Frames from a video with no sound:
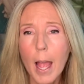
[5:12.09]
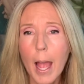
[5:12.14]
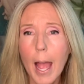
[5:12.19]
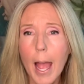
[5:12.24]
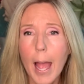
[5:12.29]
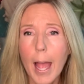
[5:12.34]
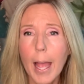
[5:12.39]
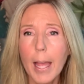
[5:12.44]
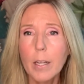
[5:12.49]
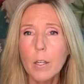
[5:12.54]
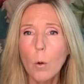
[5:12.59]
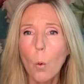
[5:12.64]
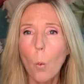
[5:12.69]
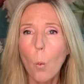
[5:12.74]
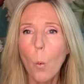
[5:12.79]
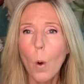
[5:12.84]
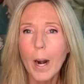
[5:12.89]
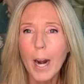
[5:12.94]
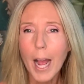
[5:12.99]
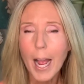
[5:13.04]
And
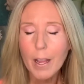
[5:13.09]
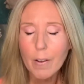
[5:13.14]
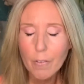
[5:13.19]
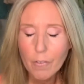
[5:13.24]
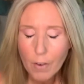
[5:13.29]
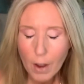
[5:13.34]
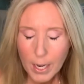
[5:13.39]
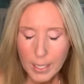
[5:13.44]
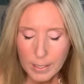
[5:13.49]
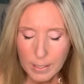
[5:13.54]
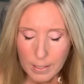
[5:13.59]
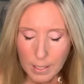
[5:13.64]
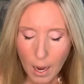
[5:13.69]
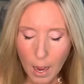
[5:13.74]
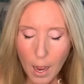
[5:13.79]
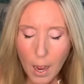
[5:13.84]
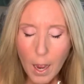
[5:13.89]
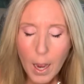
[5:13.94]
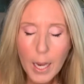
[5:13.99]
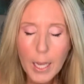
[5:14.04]
what I find
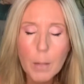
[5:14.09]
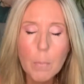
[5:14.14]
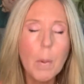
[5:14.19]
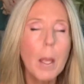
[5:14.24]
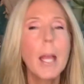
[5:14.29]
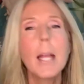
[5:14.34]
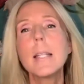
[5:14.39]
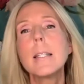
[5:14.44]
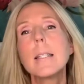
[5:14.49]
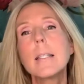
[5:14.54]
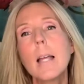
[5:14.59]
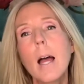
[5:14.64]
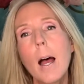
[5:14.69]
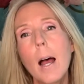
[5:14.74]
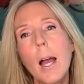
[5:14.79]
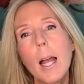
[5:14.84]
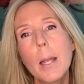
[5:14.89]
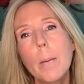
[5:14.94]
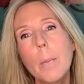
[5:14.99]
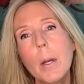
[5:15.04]
time and
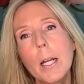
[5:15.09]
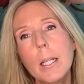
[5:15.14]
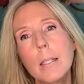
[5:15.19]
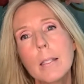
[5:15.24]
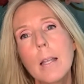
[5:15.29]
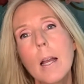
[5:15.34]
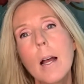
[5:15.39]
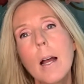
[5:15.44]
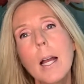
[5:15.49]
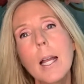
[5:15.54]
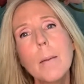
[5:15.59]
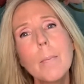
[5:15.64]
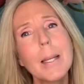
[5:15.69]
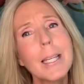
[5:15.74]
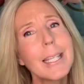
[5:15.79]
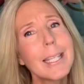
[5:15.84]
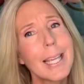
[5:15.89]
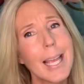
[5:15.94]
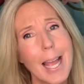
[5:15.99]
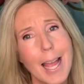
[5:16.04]
time and time
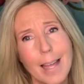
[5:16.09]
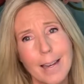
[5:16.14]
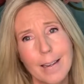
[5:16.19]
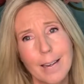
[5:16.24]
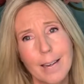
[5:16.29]
again